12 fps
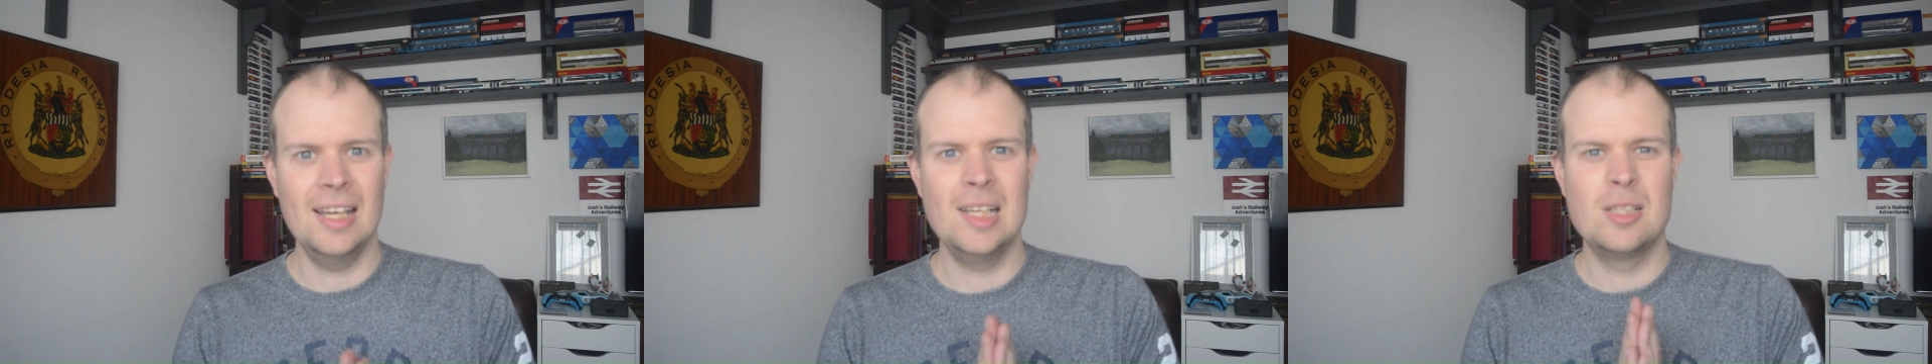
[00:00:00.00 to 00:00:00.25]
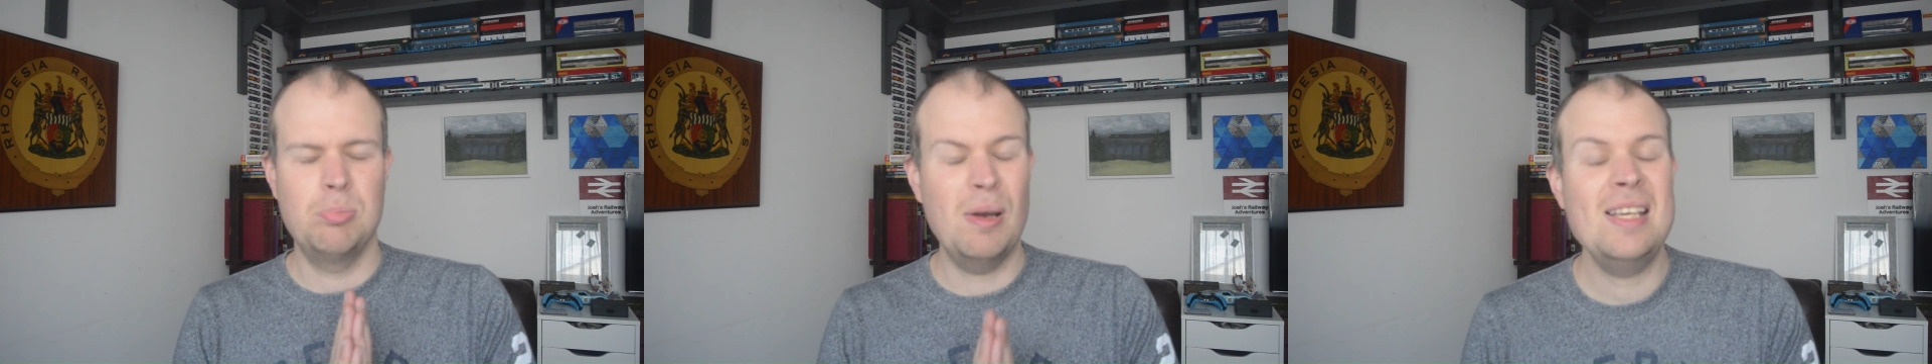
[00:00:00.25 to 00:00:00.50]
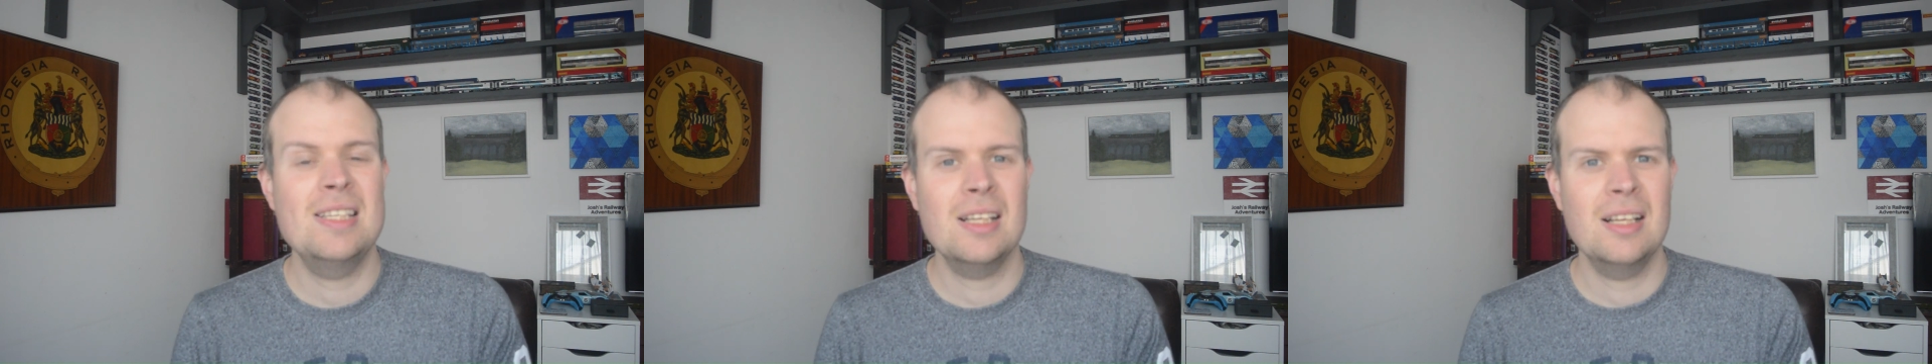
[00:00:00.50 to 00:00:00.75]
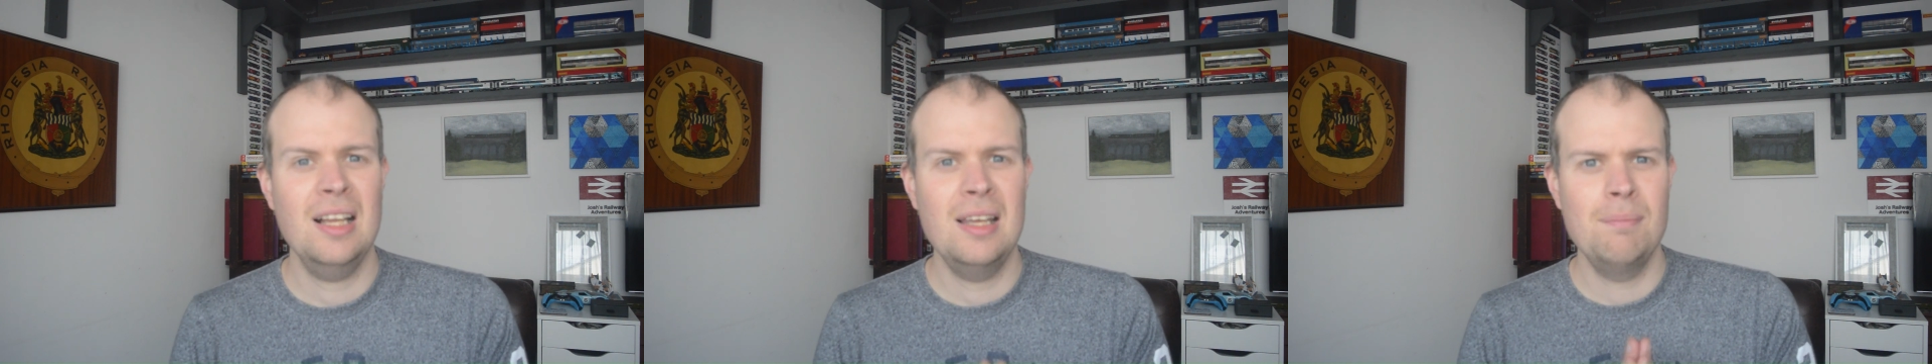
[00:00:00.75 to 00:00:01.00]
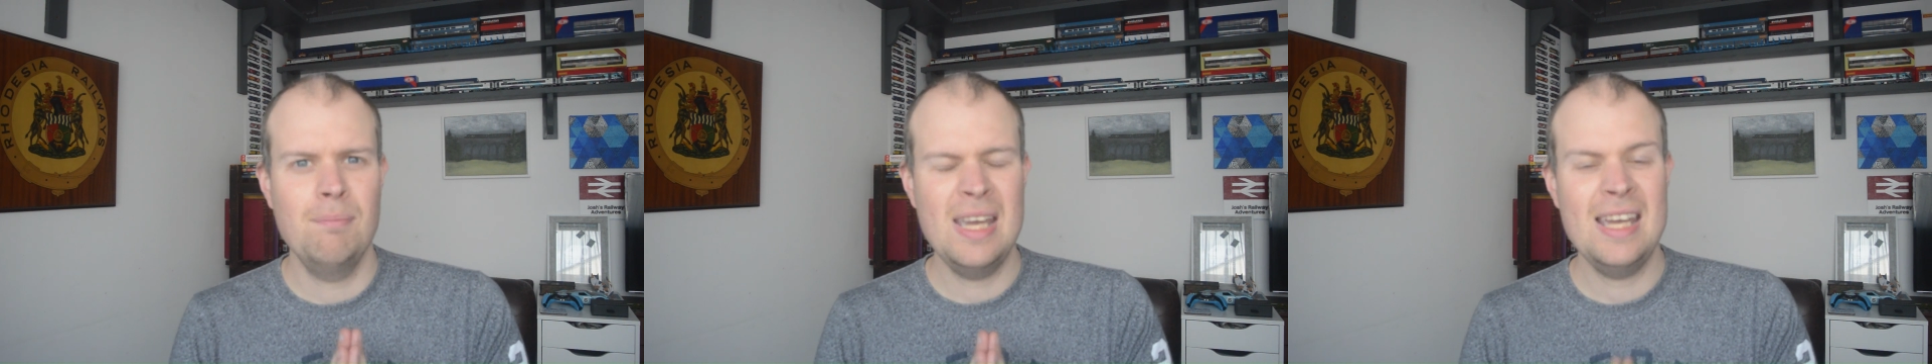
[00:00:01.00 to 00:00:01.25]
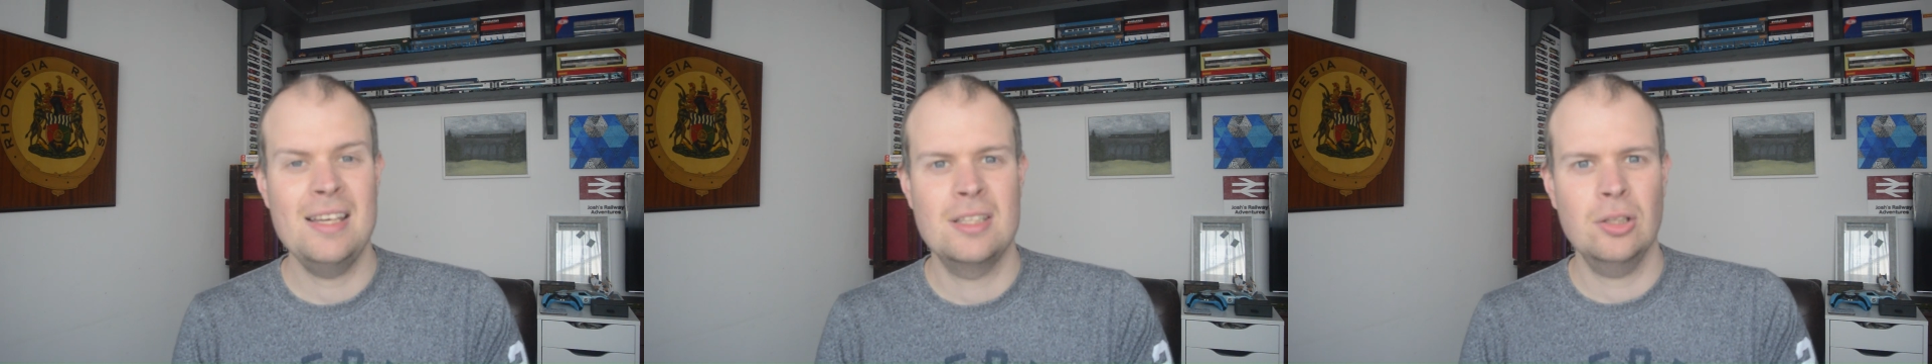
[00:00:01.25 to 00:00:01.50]
it's basically
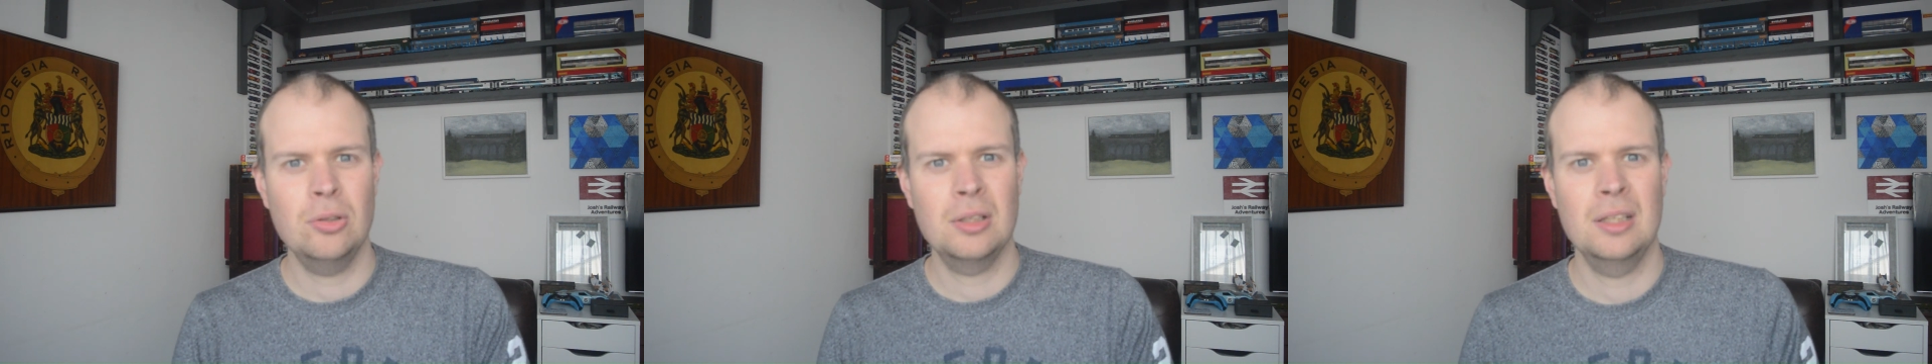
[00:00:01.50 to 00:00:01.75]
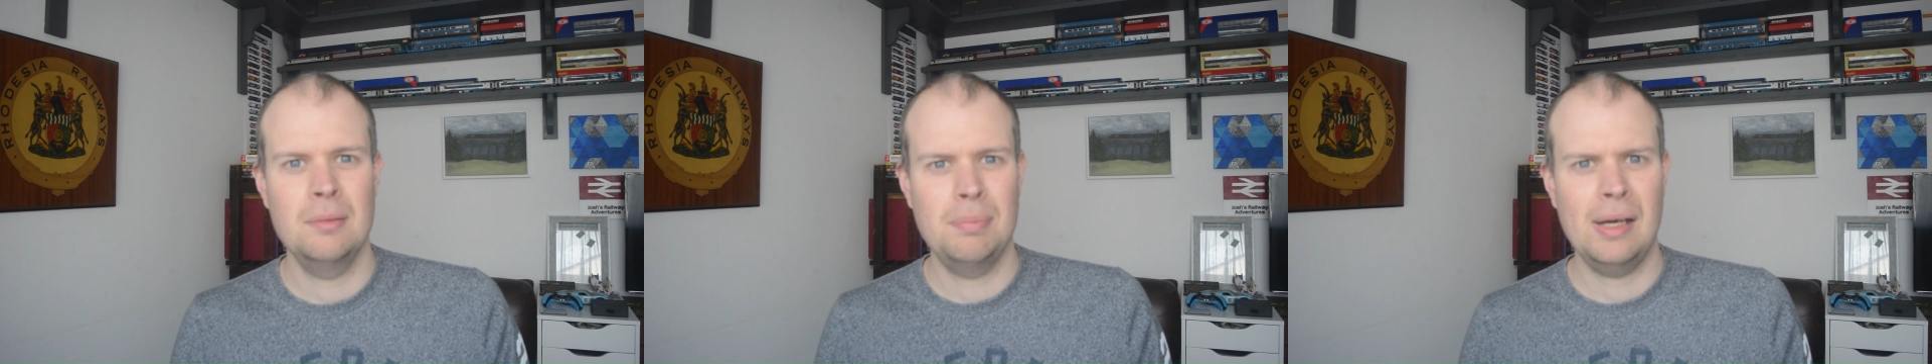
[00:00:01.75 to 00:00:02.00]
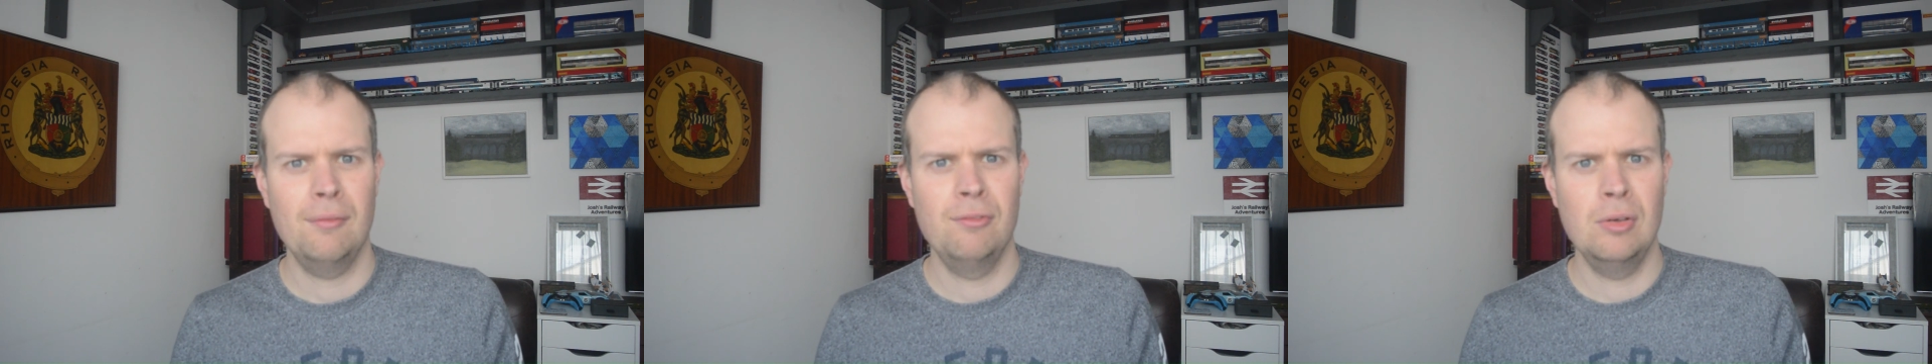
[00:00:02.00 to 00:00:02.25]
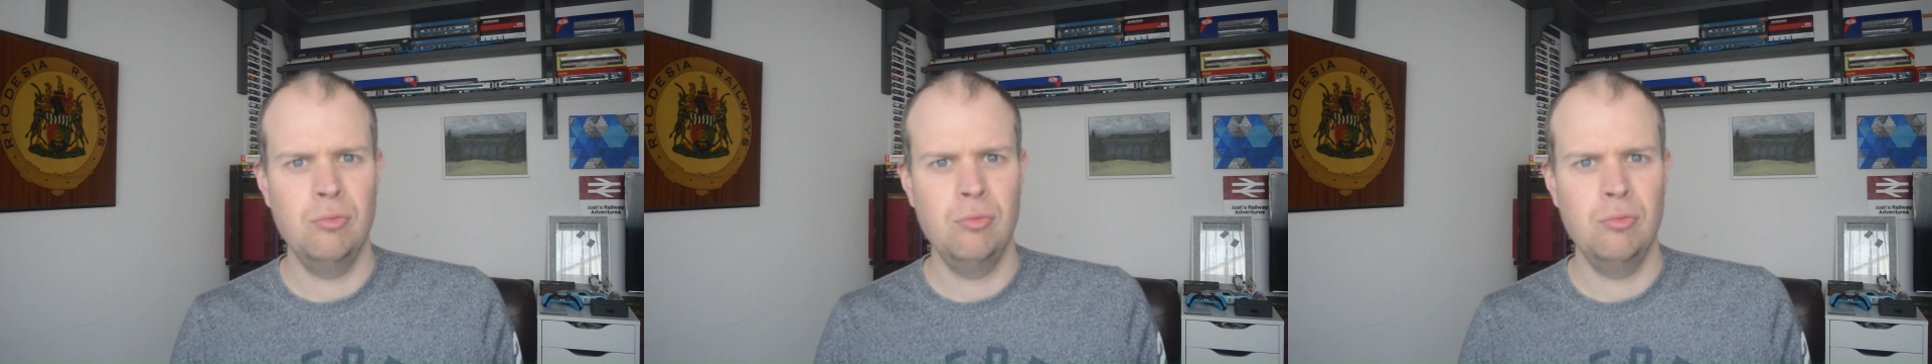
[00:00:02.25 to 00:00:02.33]
me talking about